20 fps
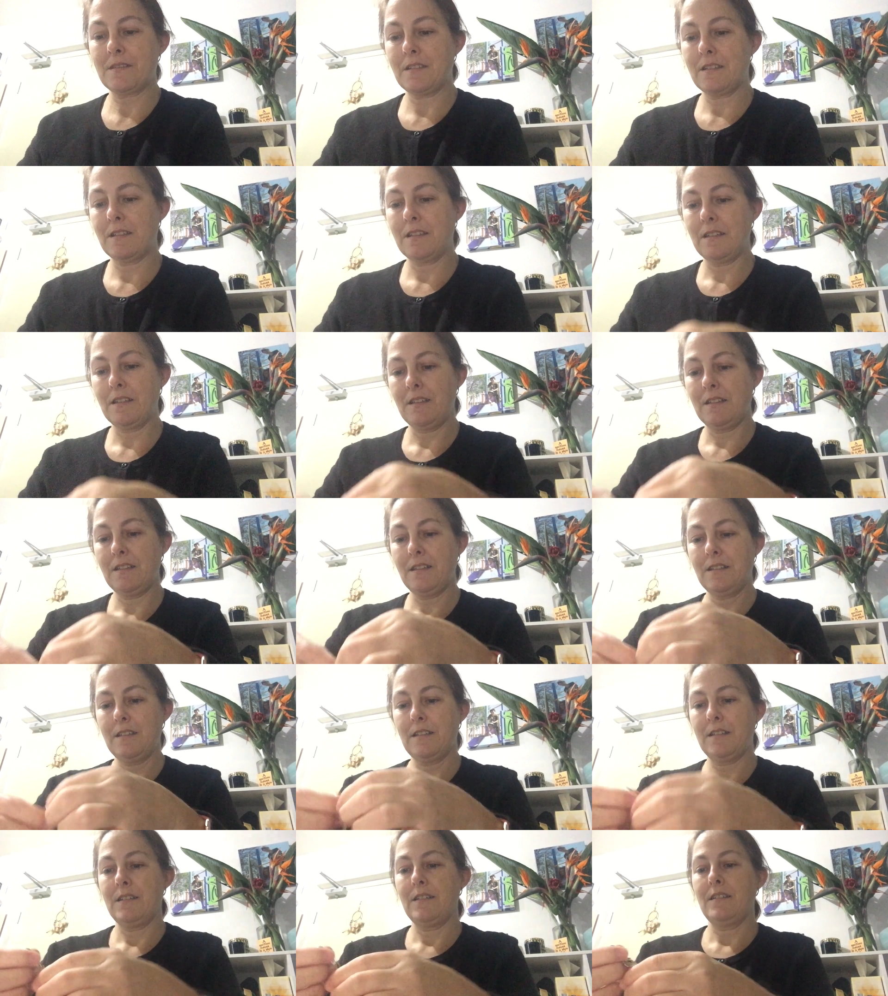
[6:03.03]

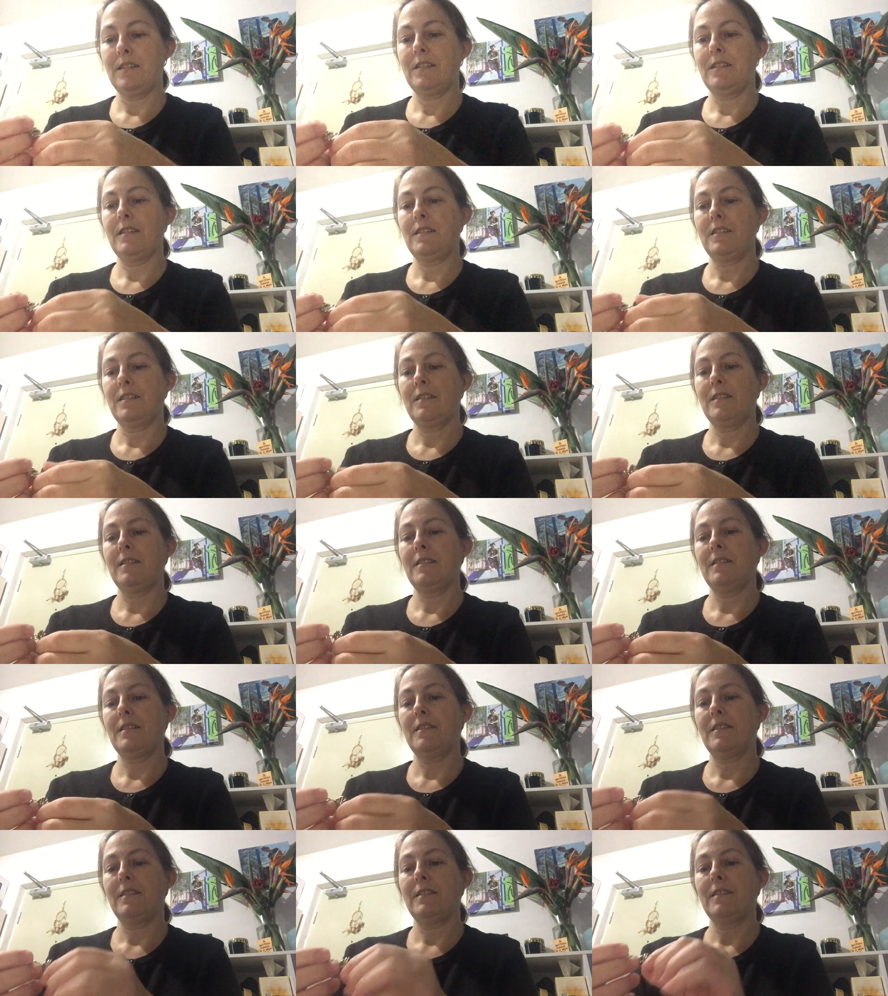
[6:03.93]

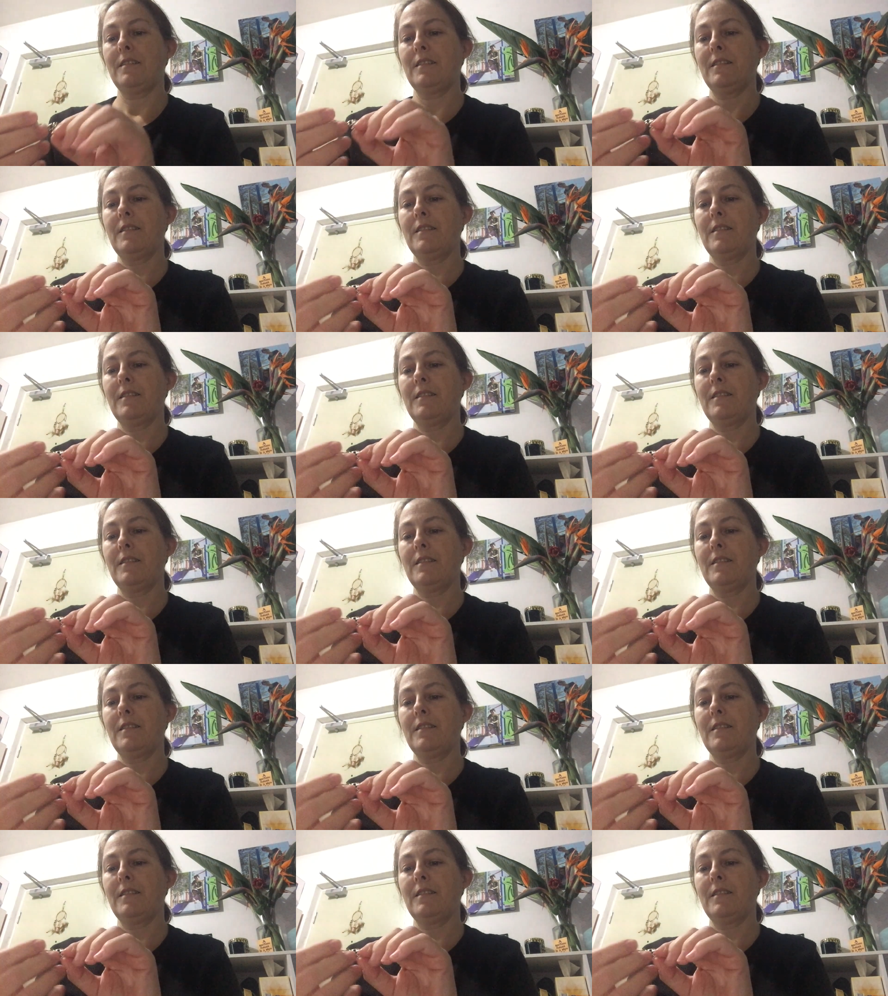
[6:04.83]
Nothing is said.